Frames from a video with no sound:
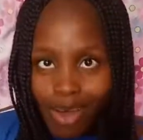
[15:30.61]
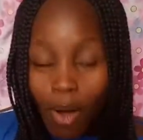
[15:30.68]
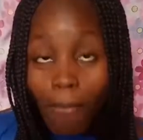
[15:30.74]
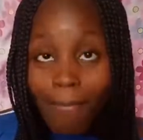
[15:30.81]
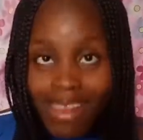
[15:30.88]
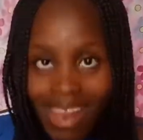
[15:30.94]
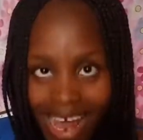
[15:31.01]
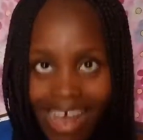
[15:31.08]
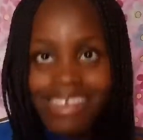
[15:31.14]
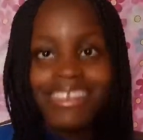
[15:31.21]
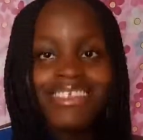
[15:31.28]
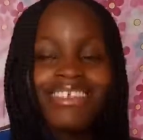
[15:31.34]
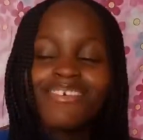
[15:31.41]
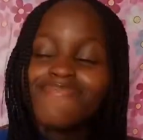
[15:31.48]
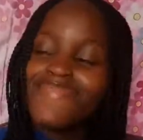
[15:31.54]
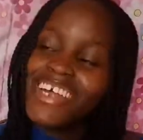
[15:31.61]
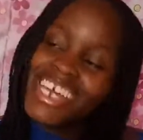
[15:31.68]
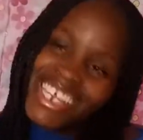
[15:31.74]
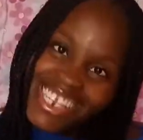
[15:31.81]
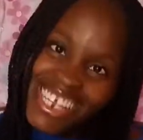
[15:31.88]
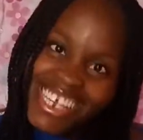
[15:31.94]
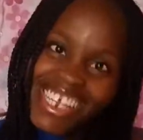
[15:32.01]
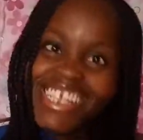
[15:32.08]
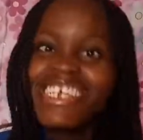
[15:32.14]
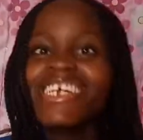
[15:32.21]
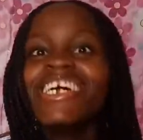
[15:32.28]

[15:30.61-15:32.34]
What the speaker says: on blast, basically.